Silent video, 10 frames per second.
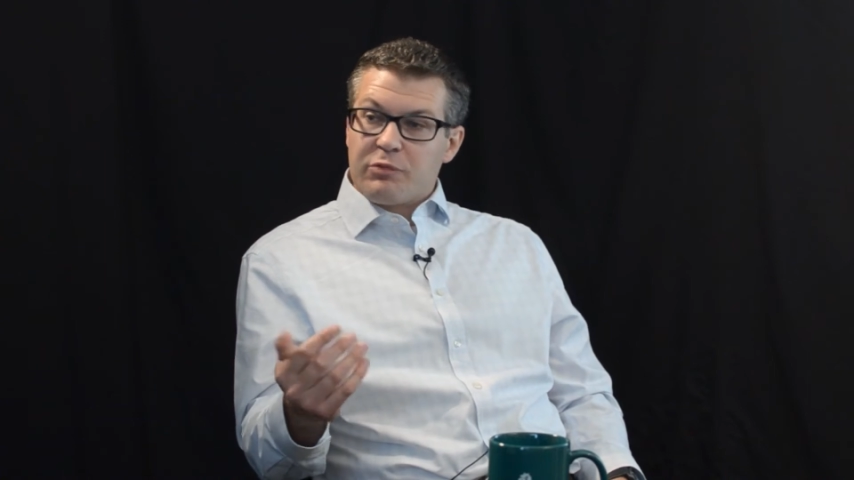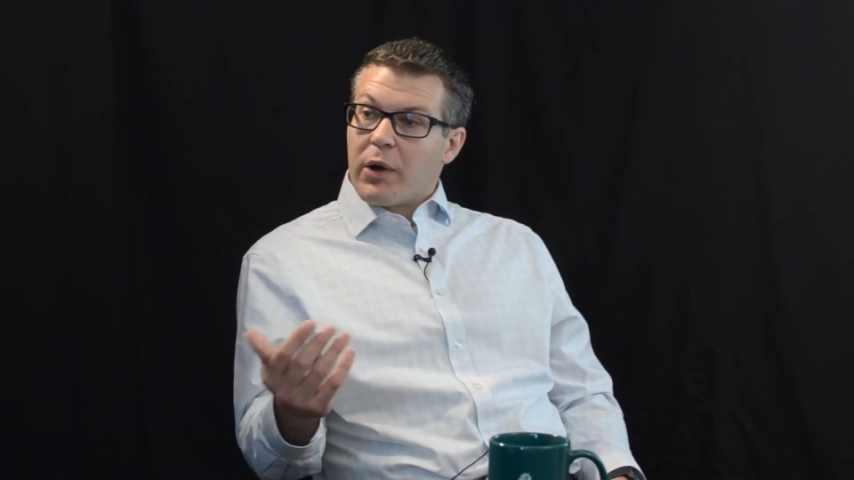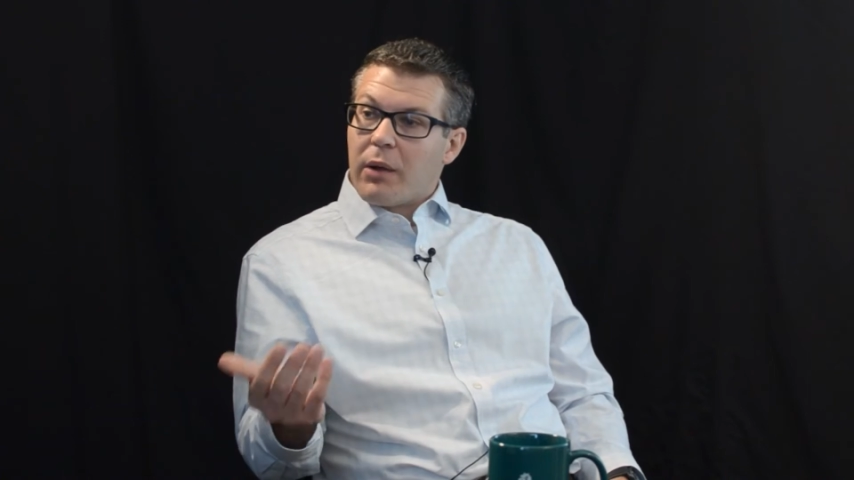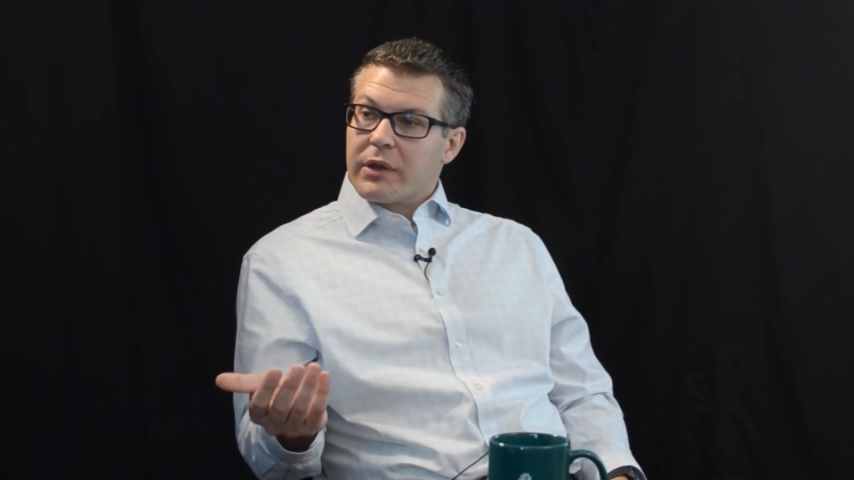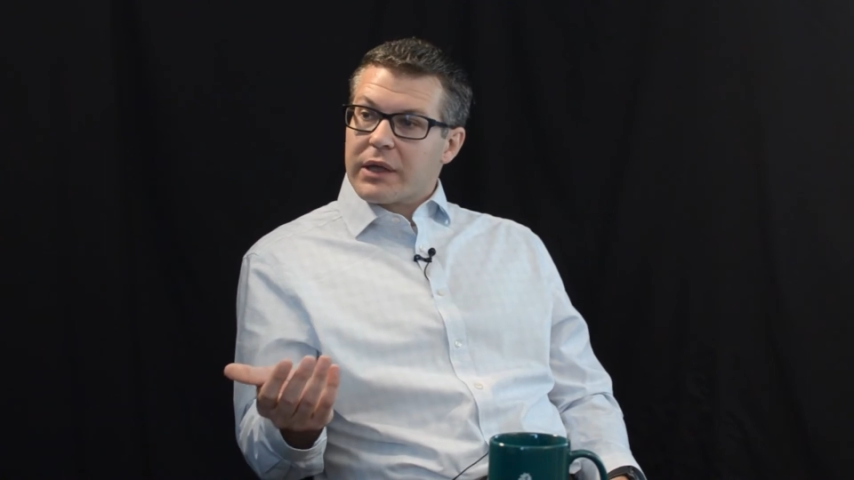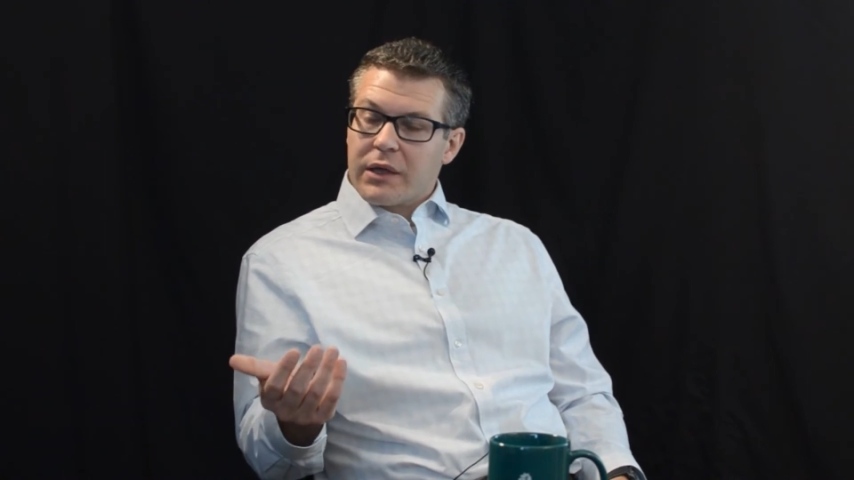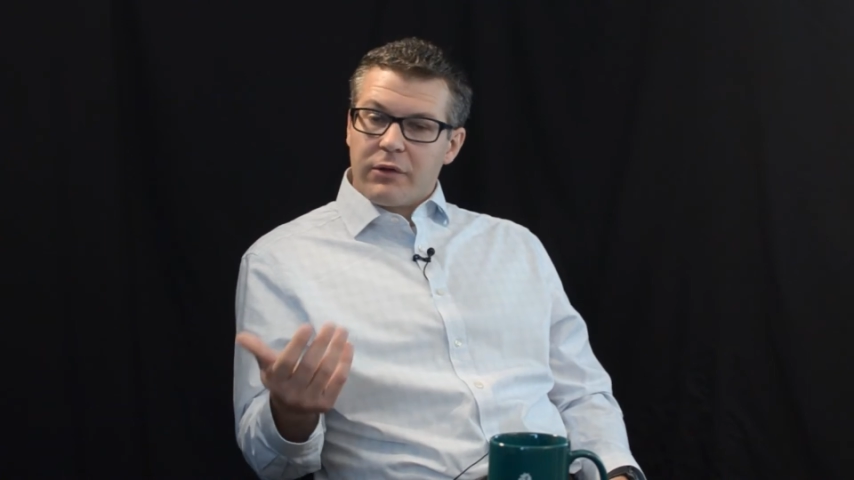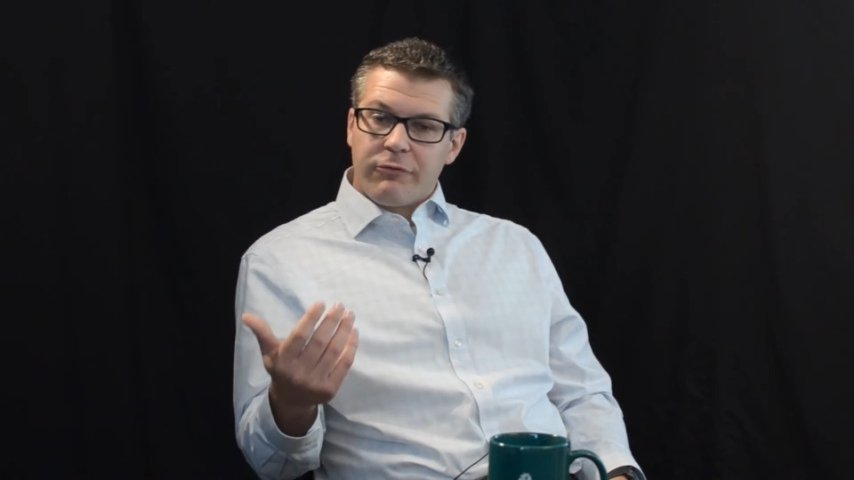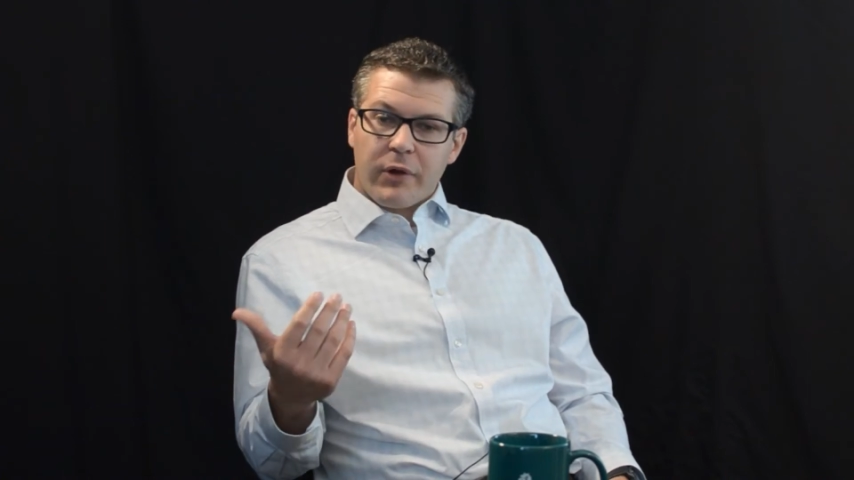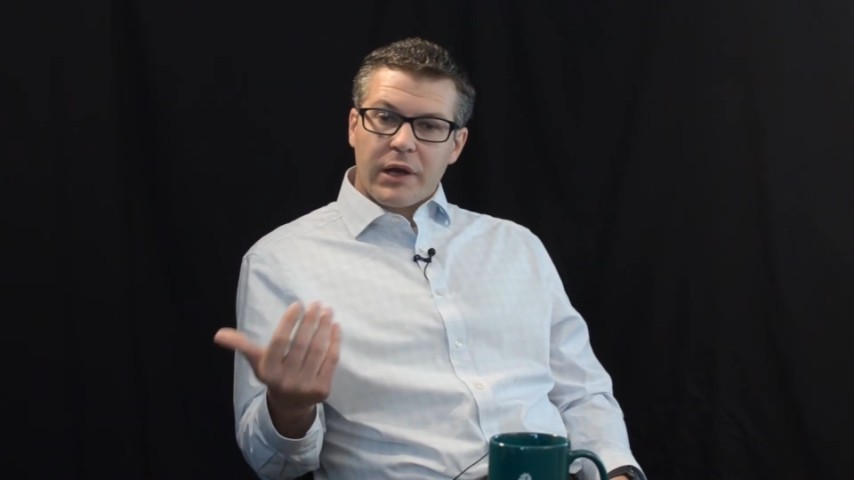public
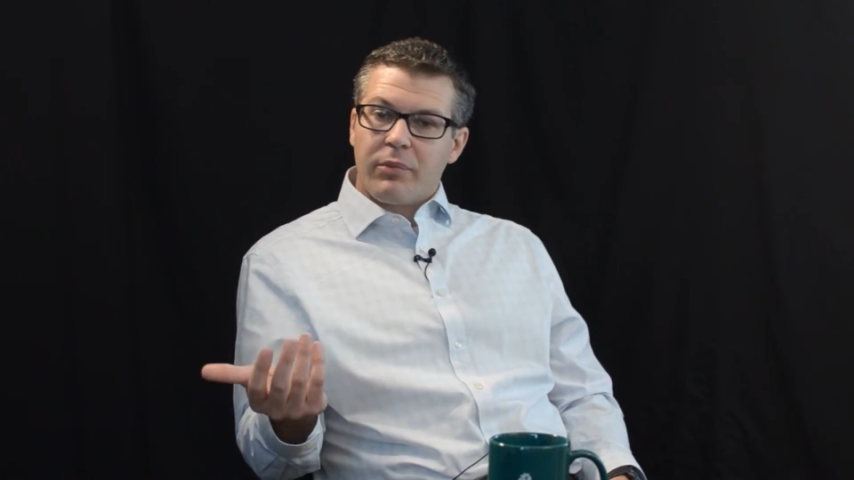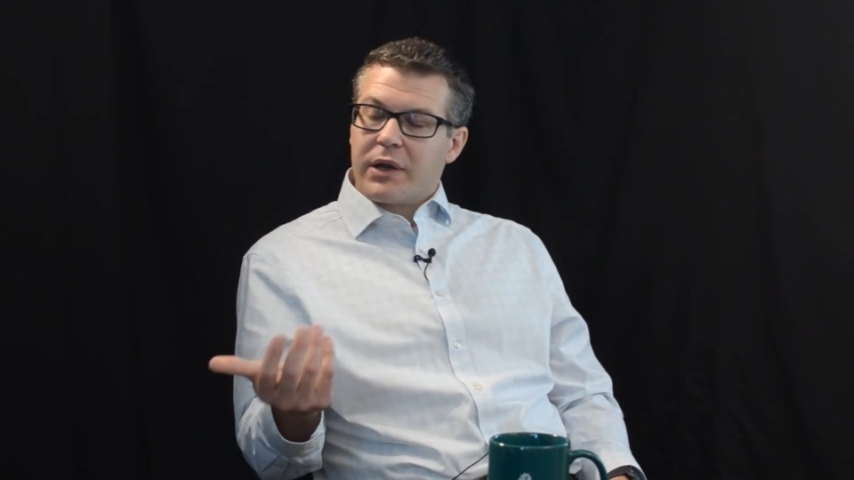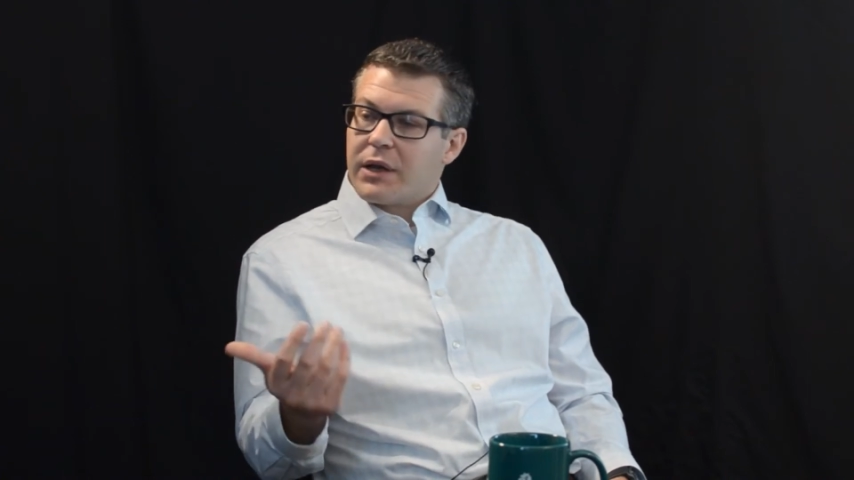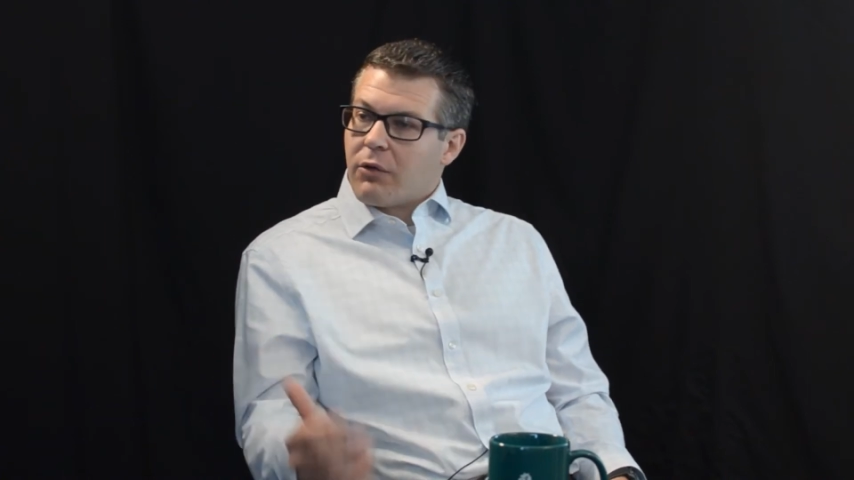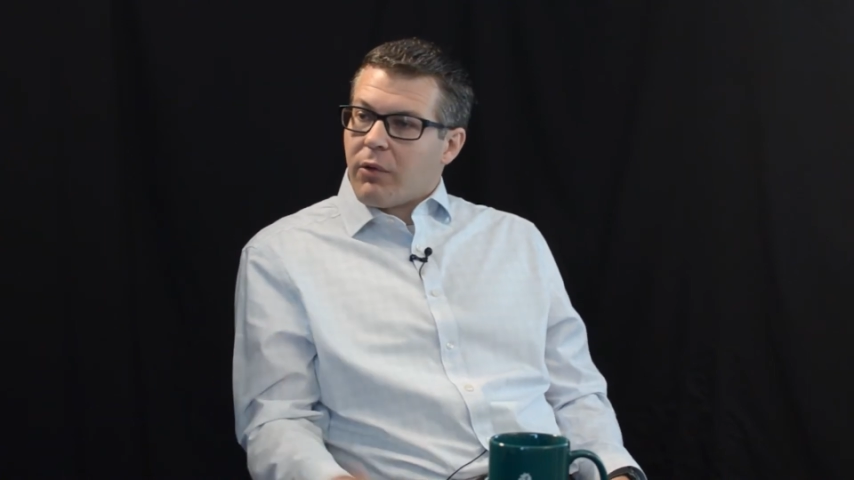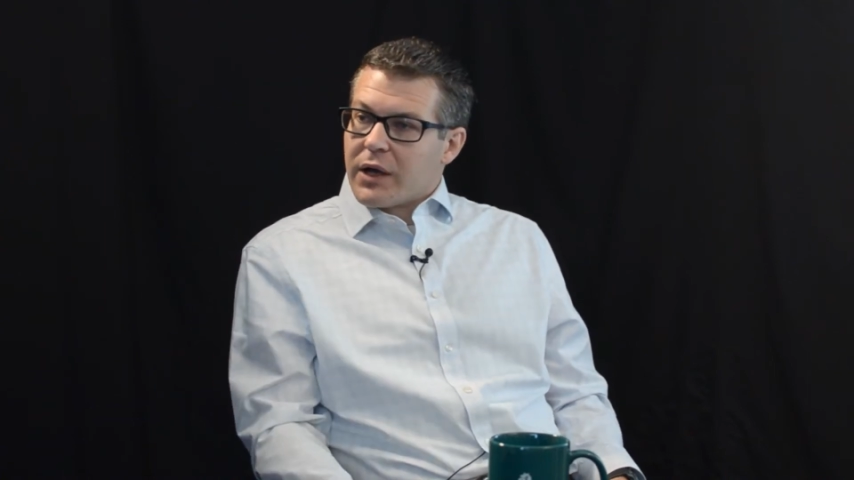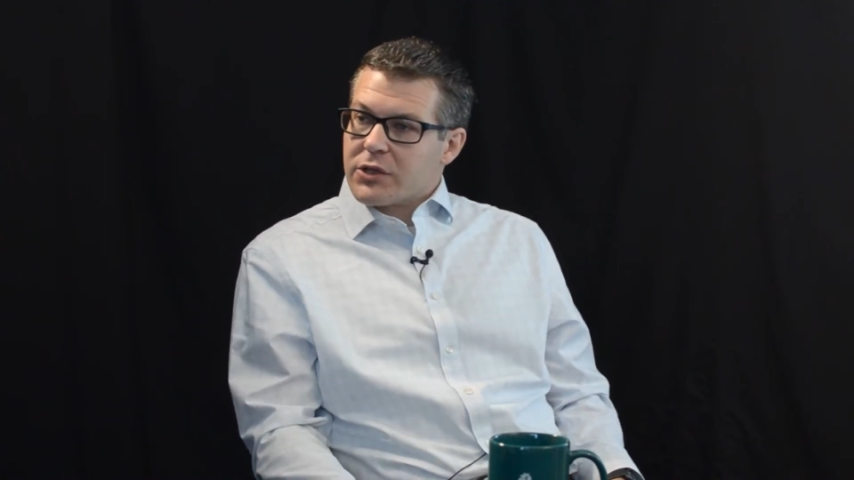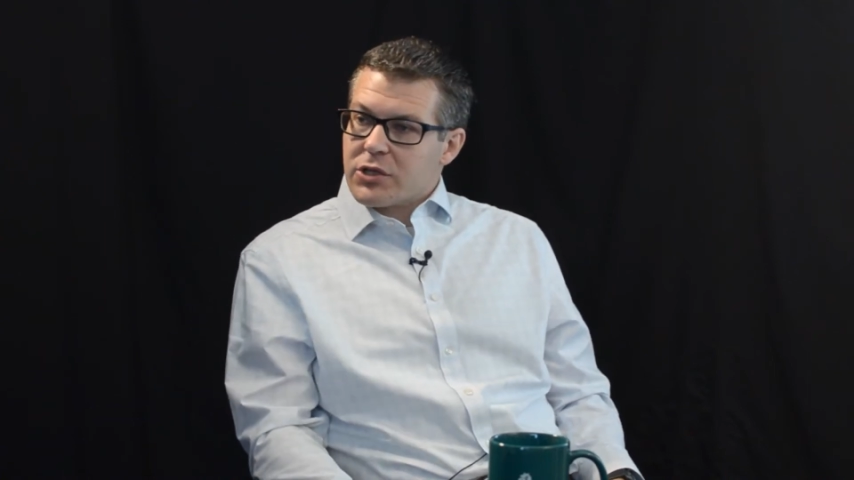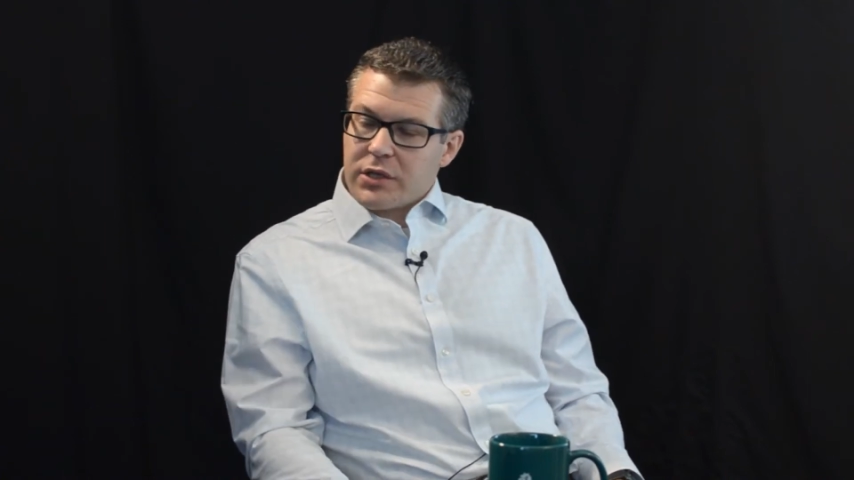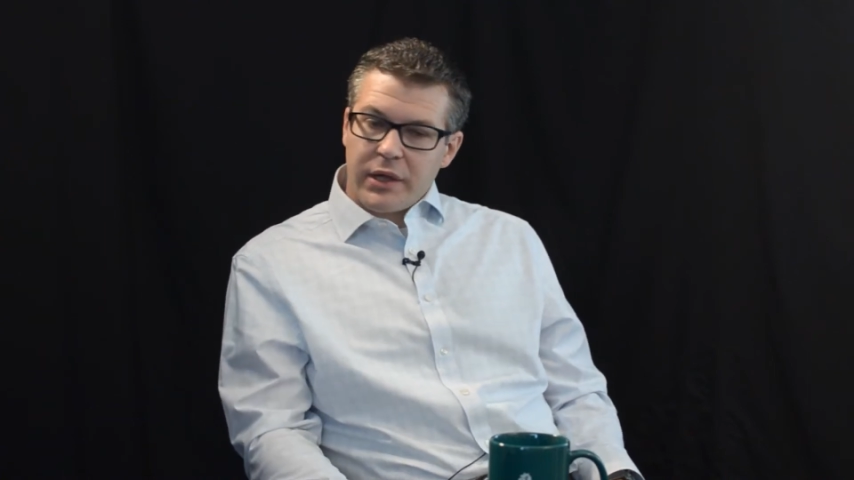for anybody to
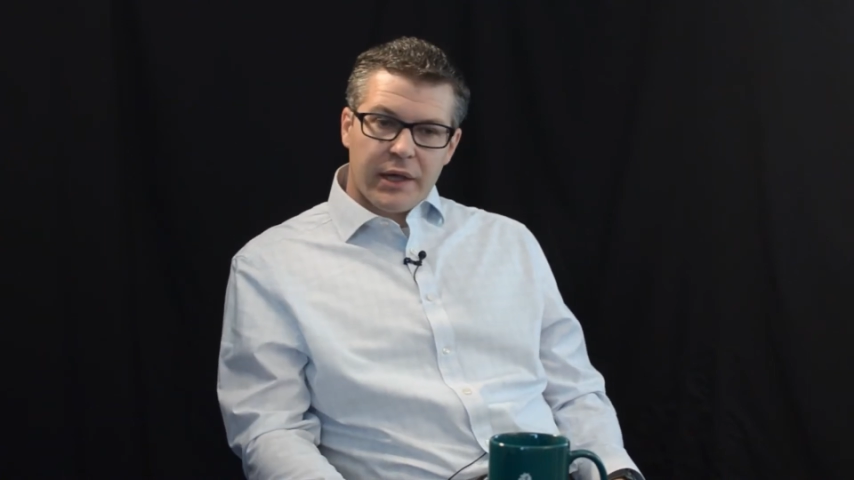watch,